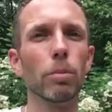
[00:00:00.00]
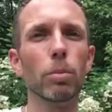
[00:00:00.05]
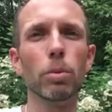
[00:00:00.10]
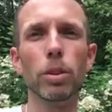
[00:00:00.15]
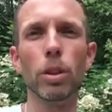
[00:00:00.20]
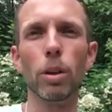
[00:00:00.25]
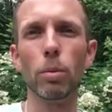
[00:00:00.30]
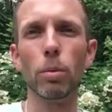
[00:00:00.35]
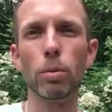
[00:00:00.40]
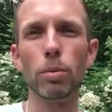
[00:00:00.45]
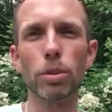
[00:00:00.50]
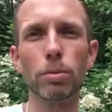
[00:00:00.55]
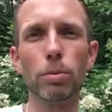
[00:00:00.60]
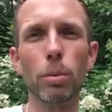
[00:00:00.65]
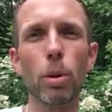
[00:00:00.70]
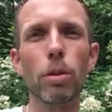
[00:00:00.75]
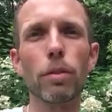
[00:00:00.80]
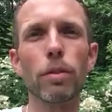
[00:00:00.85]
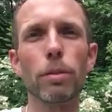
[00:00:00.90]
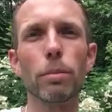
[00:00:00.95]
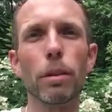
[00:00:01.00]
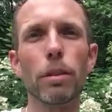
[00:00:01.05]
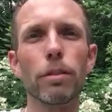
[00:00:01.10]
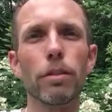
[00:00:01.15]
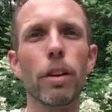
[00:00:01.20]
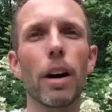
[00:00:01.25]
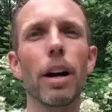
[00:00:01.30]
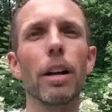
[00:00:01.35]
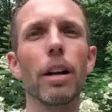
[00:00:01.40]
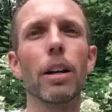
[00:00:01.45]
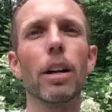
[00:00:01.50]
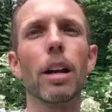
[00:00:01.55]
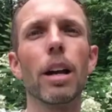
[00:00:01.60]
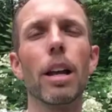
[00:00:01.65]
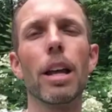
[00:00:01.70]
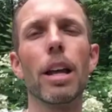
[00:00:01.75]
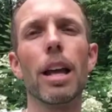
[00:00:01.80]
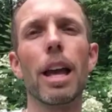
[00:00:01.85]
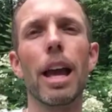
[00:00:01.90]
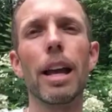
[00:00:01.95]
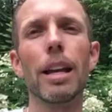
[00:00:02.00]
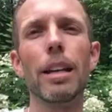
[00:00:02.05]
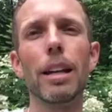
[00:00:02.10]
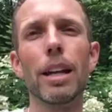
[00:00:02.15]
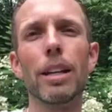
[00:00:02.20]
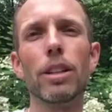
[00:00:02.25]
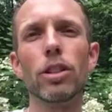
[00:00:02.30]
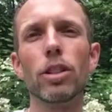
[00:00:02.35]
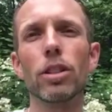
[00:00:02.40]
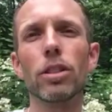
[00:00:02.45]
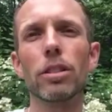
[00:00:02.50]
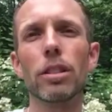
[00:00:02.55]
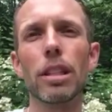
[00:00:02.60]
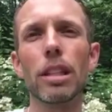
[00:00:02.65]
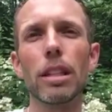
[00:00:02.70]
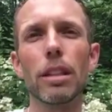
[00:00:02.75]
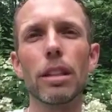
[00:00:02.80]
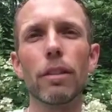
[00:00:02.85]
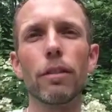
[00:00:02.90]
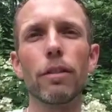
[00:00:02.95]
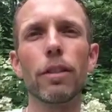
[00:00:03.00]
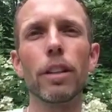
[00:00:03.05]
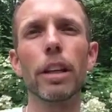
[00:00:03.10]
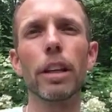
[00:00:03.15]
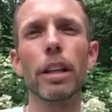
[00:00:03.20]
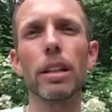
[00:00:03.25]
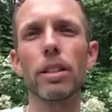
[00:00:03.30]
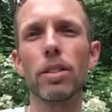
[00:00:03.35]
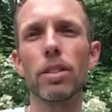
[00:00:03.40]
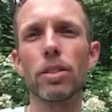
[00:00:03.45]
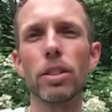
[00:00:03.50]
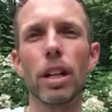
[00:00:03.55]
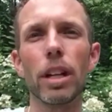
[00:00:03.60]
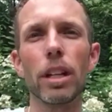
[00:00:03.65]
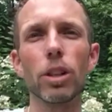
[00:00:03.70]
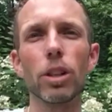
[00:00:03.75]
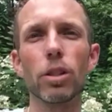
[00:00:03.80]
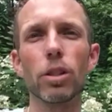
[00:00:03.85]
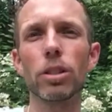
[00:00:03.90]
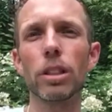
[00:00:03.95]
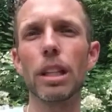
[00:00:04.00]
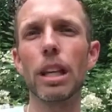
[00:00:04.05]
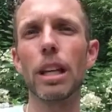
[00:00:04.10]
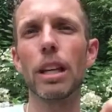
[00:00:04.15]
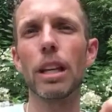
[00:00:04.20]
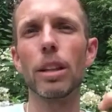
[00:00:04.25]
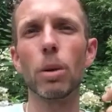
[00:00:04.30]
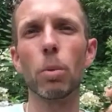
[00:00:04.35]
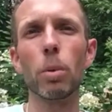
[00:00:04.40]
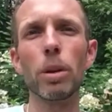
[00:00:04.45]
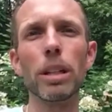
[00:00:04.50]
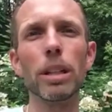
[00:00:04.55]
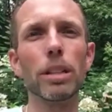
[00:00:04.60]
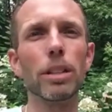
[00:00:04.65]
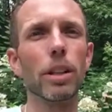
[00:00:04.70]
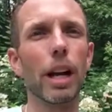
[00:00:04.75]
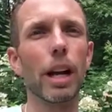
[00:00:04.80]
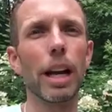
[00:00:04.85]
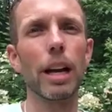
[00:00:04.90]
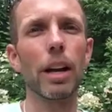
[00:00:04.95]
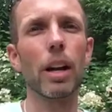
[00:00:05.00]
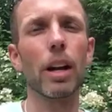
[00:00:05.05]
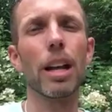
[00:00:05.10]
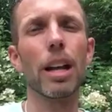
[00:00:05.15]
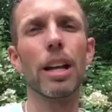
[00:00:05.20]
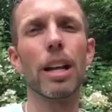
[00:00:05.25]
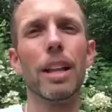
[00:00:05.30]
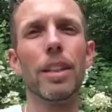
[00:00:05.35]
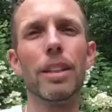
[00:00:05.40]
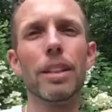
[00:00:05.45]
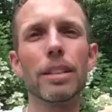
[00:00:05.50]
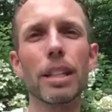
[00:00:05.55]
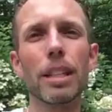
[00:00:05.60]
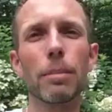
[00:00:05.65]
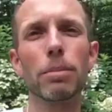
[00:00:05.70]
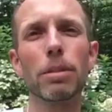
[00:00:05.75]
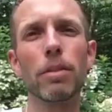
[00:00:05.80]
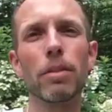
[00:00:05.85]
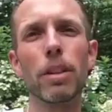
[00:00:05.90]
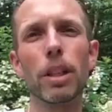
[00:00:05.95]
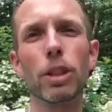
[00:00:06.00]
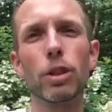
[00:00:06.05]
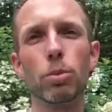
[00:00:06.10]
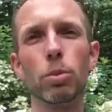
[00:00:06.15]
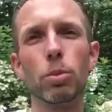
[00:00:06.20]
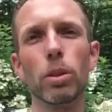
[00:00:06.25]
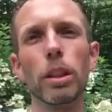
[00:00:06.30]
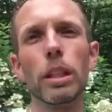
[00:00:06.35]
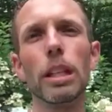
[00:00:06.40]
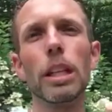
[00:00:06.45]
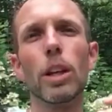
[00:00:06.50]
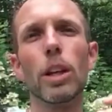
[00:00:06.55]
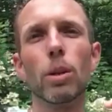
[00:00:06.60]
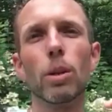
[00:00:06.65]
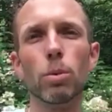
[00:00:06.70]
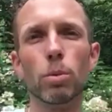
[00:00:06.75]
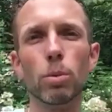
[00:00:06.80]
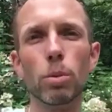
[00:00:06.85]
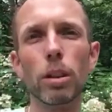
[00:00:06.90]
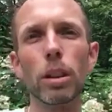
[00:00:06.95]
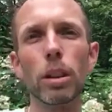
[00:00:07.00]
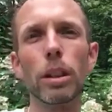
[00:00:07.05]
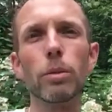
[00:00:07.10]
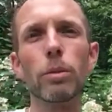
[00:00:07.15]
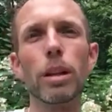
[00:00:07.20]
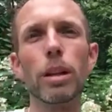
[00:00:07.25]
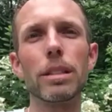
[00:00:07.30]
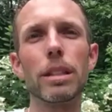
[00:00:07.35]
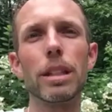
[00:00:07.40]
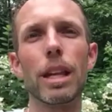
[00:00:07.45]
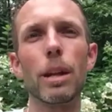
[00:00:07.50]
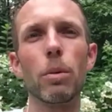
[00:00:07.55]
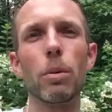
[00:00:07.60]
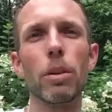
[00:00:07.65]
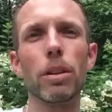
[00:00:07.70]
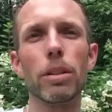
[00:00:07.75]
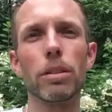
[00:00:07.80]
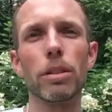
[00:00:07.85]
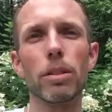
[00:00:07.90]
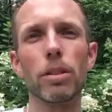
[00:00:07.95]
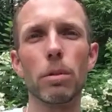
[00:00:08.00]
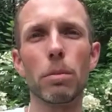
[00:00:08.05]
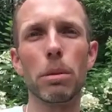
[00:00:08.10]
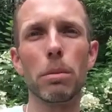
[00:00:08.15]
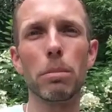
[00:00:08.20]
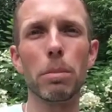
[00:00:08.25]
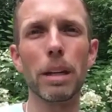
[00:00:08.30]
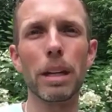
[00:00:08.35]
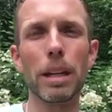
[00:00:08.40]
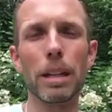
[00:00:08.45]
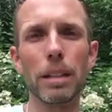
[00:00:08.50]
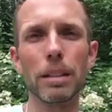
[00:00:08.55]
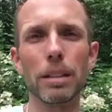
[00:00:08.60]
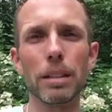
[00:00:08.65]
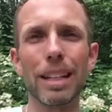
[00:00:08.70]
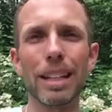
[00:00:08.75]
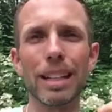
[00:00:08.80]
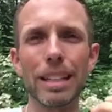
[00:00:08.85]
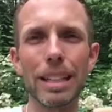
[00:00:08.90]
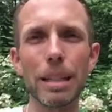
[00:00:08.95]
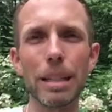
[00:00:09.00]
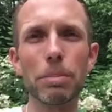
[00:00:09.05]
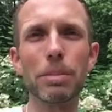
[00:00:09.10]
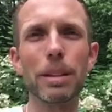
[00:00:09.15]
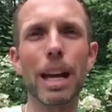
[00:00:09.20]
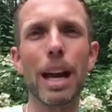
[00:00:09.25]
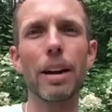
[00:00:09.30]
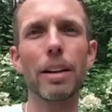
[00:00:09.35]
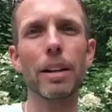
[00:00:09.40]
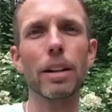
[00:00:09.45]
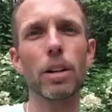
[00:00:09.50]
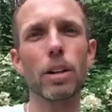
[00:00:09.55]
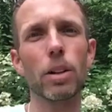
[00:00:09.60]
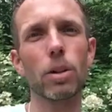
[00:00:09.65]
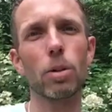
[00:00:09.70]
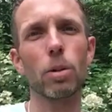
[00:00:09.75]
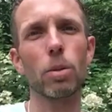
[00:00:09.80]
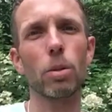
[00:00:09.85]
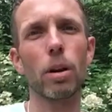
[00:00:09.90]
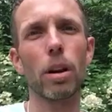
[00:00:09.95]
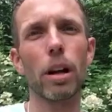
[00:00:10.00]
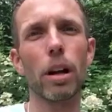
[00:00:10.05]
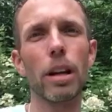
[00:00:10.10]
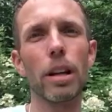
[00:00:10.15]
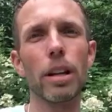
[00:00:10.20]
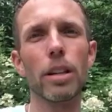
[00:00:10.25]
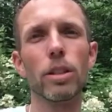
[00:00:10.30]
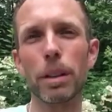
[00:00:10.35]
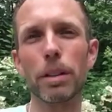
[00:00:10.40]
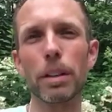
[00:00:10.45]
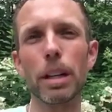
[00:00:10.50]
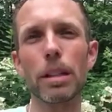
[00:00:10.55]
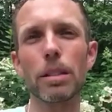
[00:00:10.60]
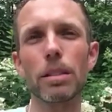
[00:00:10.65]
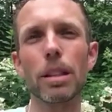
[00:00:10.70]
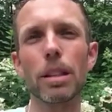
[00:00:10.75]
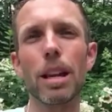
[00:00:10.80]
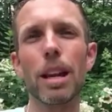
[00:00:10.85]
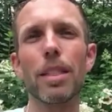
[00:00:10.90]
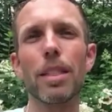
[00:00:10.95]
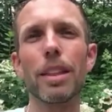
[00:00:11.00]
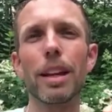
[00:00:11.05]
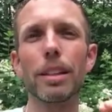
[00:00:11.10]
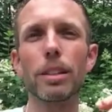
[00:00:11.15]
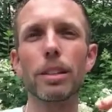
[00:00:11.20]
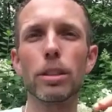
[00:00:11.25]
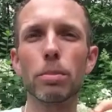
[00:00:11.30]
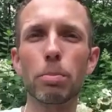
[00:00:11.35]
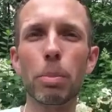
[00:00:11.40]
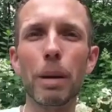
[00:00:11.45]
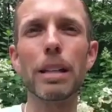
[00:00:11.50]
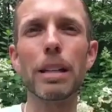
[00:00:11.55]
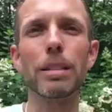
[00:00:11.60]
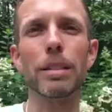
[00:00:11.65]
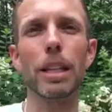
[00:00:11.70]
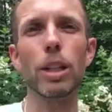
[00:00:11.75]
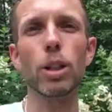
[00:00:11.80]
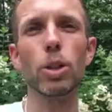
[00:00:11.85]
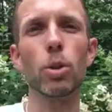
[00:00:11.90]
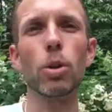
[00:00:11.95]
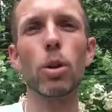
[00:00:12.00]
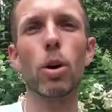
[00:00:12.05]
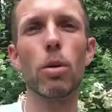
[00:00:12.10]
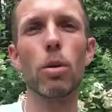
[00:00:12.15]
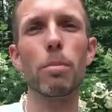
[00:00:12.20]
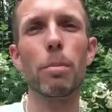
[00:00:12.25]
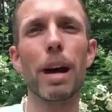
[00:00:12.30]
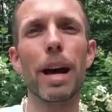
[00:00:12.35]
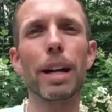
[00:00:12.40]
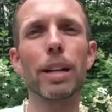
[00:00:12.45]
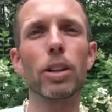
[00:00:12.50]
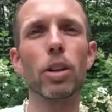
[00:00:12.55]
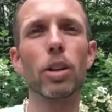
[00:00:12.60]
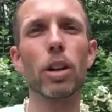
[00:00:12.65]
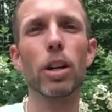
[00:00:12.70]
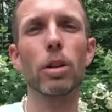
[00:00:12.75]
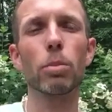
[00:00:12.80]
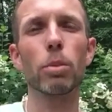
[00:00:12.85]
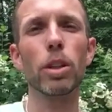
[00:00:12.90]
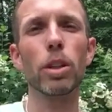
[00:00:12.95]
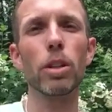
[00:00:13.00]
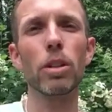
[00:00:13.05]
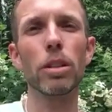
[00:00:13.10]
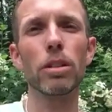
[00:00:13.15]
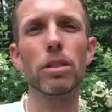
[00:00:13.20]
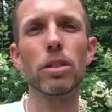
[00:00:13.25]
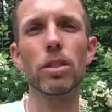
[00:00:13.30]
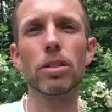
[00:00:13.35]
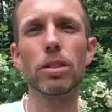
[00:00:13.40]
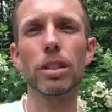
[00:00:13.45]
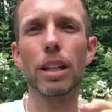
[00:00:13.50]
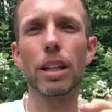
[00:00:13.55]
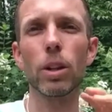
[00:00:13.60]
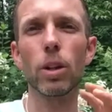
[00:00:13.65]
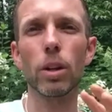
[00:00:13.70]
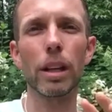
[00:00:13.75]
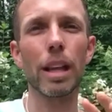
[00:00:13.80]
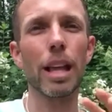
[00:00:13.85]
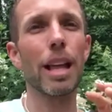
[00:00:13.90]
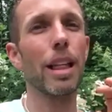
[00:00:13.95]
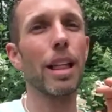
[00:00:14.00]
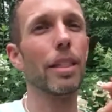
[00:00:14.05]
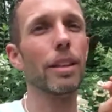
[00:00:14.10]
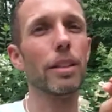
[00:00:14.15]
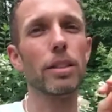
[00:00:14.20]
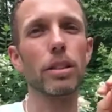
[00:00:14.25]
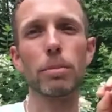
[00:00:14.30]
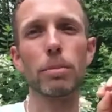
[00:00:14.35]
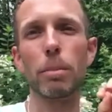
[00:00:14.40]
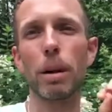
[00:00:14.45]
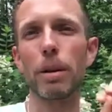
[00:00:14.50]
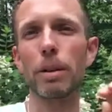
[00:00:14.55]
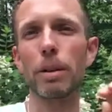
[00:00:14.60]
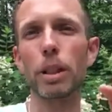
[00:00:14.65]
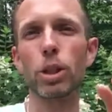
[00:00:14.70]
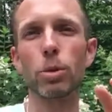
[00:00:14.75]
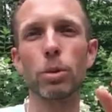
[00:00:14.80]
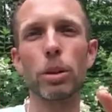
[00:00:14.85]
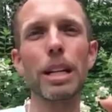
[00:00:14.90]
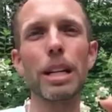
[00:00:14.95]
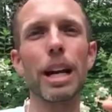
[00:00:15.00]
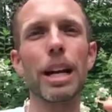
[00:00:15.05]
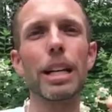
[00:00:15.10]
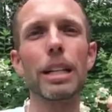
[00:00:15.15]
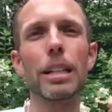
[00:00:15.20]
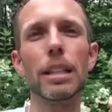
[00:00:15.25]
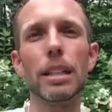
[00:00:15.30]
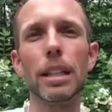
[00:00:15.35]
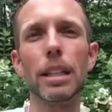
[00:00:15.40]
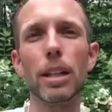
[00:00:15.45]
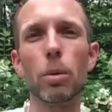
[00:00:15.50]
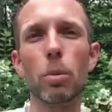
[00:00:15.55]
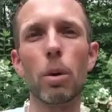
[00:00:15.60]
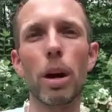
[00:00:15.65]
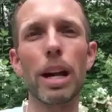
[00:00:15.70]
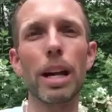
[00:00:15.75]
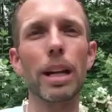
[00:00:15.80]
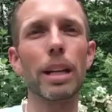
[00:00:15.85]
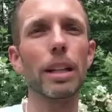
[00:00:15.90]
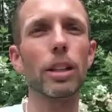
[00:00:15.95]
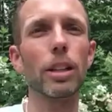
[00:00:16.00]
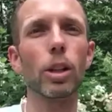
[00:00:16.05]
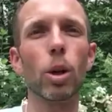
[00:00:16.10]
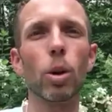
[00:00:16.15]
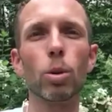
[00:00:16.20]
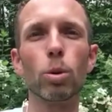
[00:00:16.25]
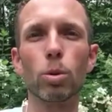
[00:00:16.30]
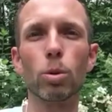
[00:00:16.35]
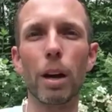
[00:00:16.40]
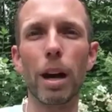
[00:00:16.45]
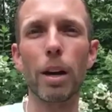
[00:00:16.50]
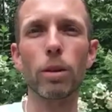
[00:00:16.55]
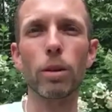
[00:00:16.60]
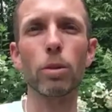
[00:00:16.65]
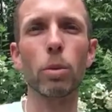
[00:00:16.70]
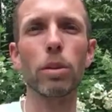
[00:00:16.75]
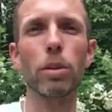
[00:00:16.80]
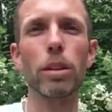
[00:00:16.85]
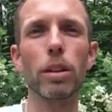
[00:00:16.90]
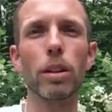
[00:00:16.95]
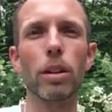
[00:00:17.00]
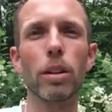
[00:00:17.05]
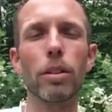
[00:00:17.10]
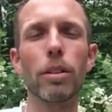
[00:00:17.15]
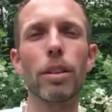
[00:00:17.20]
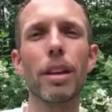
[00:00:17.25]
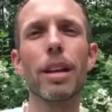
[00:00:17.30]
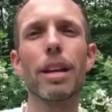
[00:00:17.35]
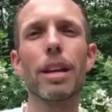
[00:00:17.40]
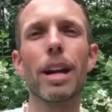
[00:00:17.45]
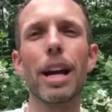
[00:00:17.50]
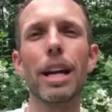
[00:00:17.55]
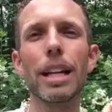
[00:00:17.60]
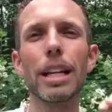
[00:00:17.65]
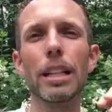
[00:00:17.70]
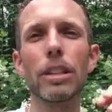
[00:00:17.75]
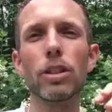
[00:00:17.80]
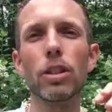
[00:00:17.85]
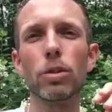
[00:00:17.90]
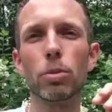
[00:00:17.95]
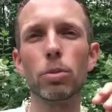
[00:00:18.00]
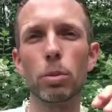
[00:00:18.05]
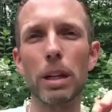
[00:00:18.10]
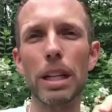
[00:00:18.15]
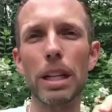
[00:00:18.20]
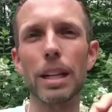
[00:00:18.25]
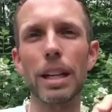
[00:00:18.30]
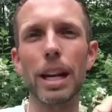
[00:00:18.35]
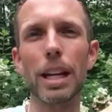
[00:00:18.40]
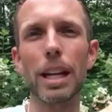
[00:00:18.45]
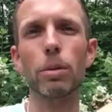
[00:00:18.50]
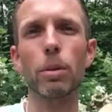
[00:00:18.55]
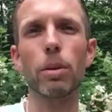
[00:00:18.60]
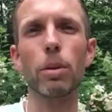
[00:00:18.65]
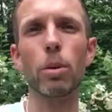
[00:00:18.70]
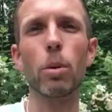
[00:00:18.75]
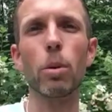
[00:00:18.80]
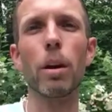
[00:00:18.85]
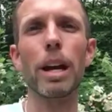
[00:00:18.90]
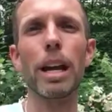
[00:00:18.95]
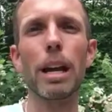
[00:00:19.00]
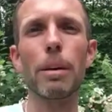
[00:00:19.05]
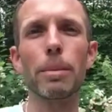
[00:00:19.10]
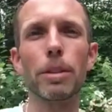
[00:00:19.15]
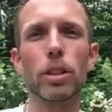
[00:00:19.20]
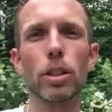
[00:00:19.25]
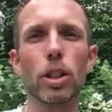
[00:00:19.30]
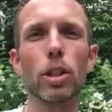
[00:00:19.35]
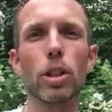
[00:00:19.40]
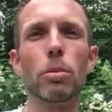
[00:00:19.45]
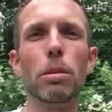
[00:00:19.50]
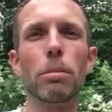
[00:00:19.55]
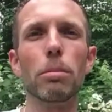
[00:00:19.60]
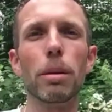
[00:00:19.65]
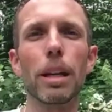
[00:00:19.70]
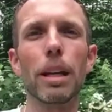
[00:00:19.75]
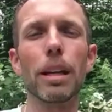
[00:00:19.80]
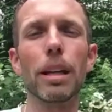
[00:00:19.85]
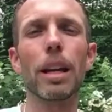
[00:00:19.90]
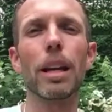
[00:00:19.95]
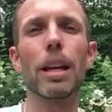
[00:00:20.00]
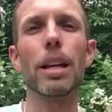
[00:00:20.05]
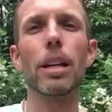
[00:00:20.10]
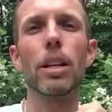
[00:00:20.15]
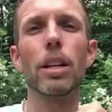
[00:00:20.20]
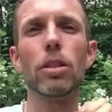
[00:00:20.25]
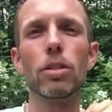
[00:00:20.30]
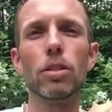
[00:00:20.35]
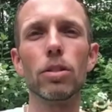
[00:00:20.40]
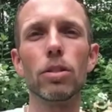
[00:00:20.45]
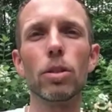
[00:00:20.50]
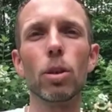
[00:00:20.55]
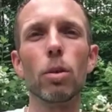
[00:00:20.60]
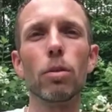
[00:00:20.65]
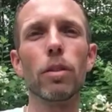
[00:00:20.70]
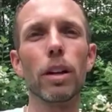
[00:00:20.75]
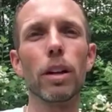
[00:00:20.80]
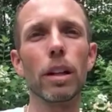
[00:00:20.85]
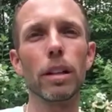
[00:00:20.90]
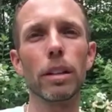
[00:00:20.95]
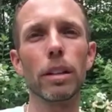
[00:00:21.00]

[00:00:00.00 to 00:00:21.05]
of you know, smoke from a fire, and, and just the, the feeling of the sun on your skin and the wind in your hair. These types of things really, really resonate with us as human beings deep down at our core. Experience that space in your own backyard where you can just say, look, this is my retreat. I need to get away. I need to go ground with the earth. I need to just reconnect with who I am as a human being. It's so